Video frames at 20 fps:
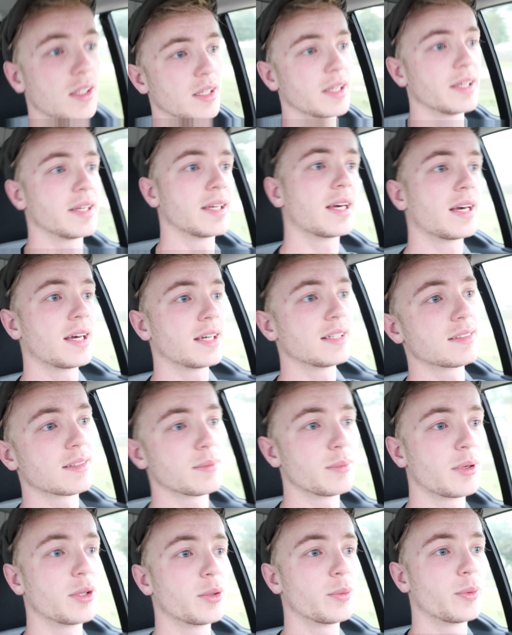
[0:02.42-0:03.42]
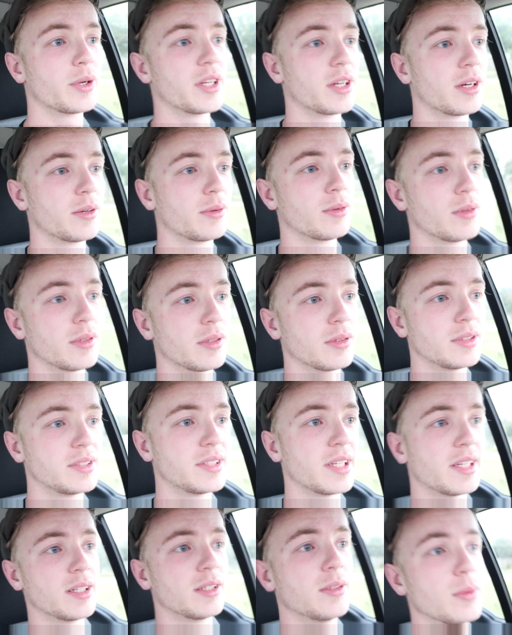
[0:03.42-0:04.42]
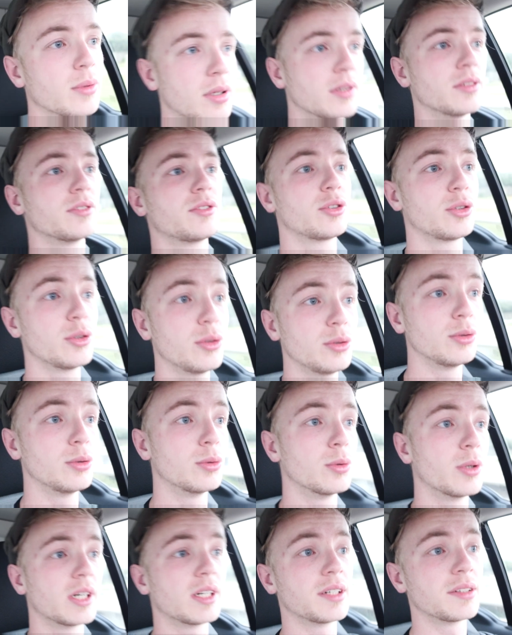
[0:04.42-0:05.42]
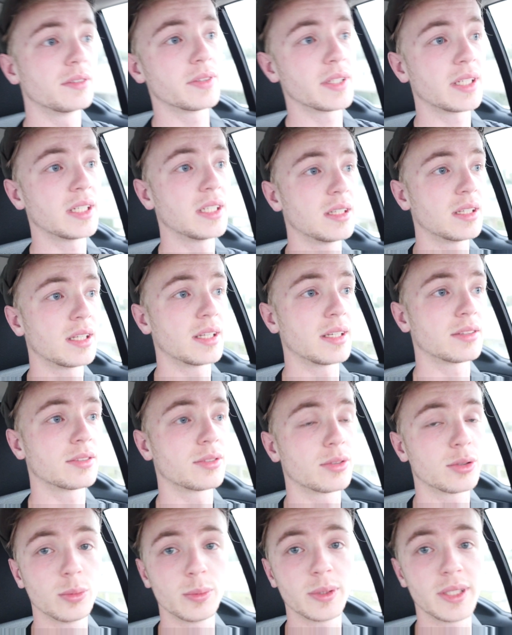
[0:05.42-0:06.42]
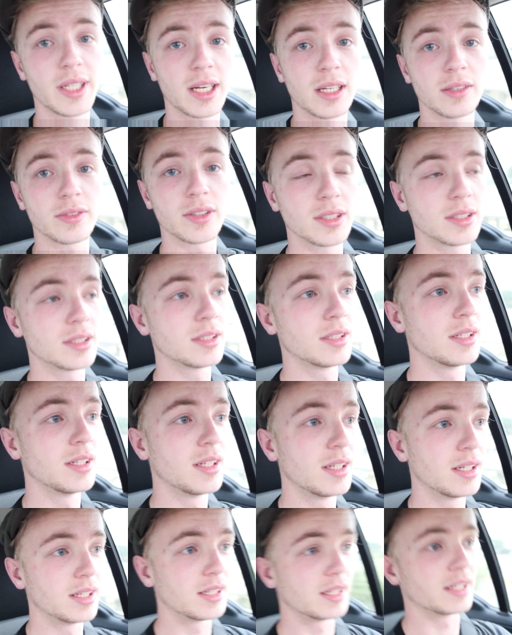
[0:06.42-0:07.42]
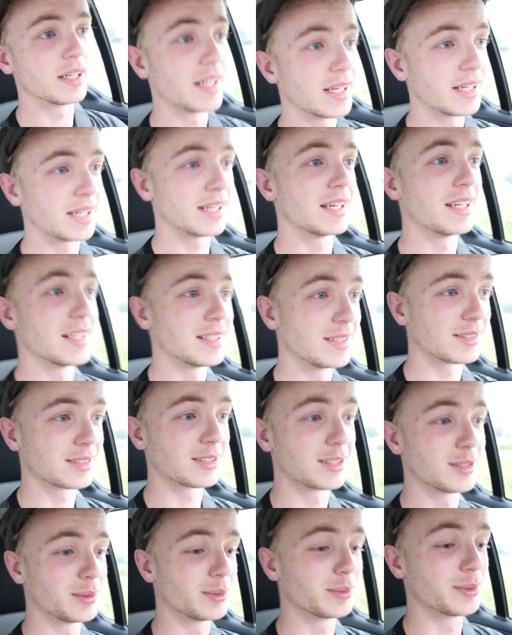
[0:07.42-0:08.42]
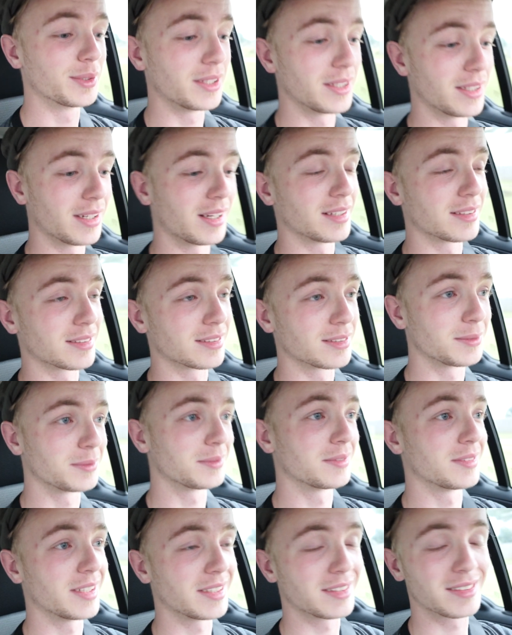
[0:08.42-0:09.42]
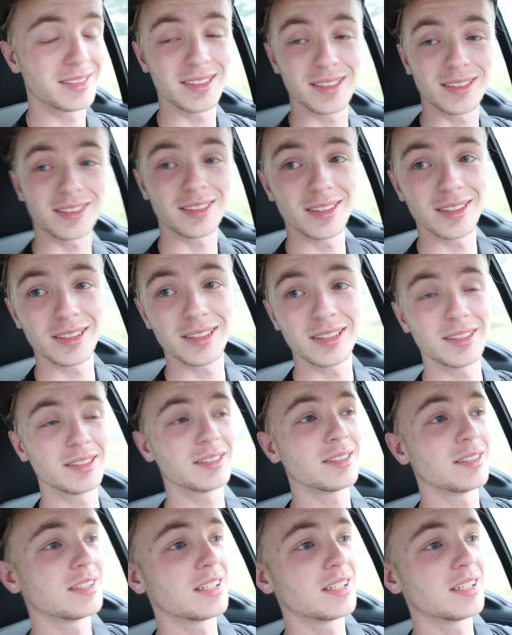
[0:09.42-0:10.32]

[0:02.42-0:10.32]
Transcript: Hey guys, I'm on the way to day two of in lake scuba diving, and it's gonna be really awesome. It's 6:30.